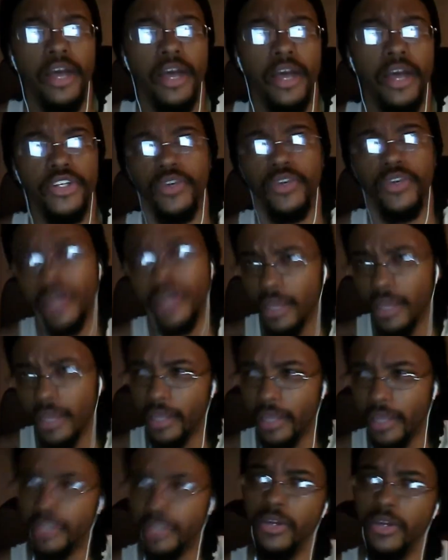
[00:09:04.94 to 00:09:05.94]
Critic, I like
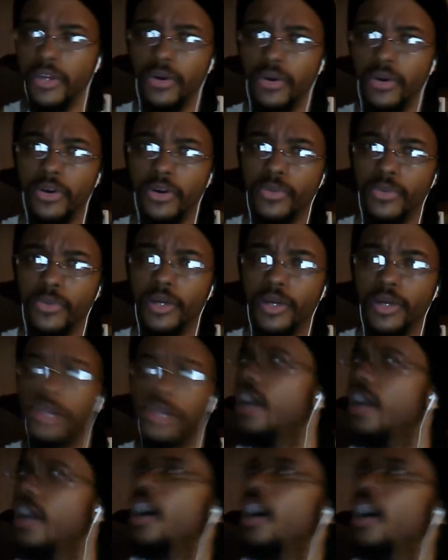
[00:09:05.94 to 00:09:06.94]
the old one.
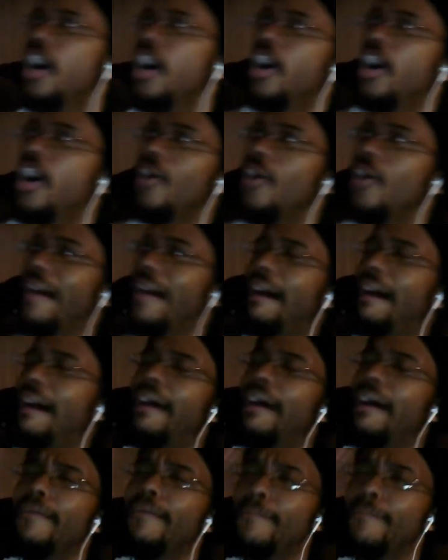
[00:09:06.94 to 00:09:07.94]
Oh, I
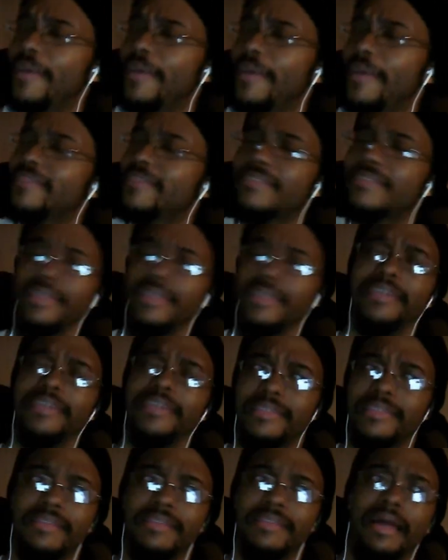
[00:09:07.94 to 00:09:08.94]
miss this
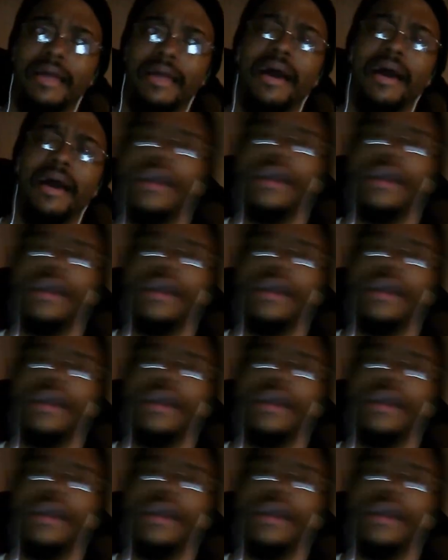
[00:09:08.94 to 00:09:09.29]
Sly.